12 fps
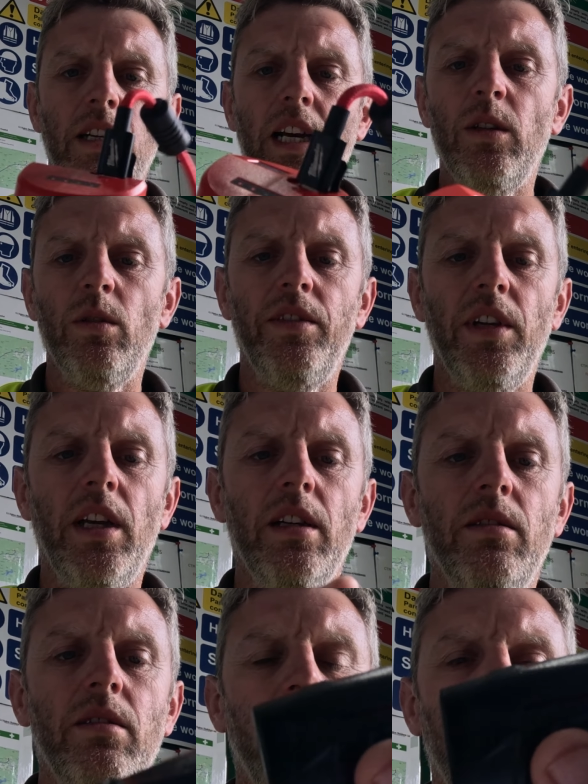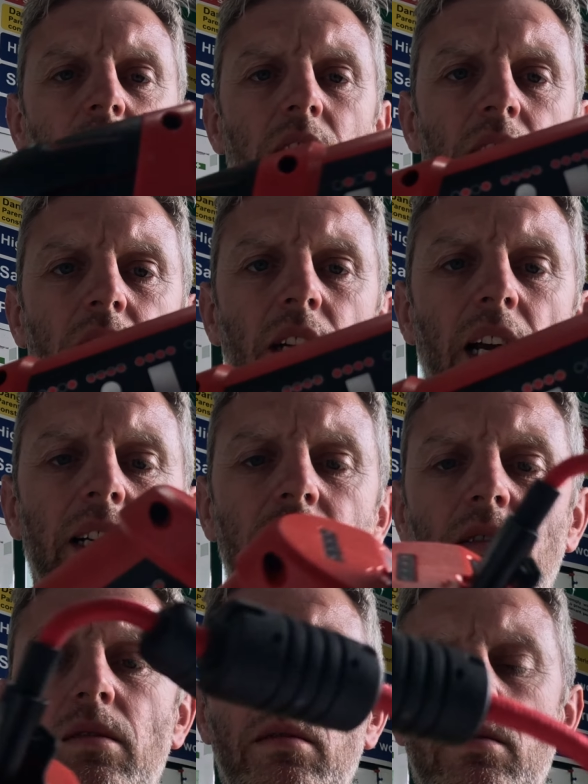and off you go.
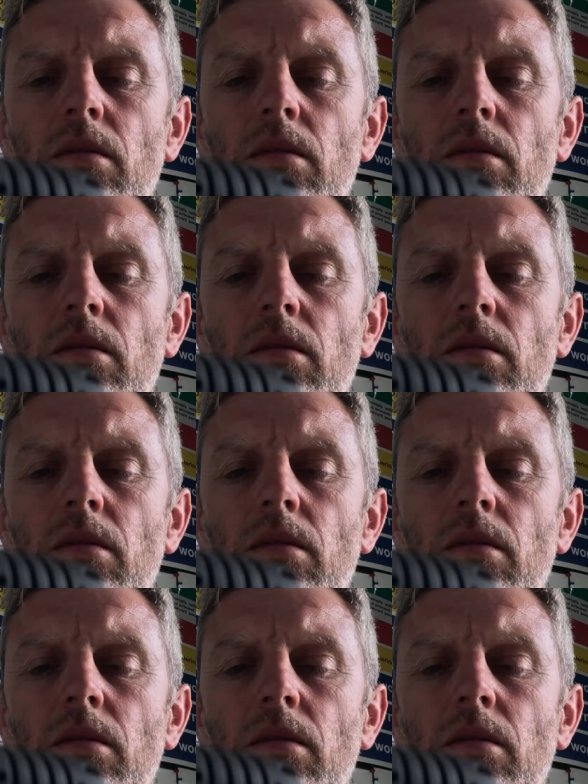And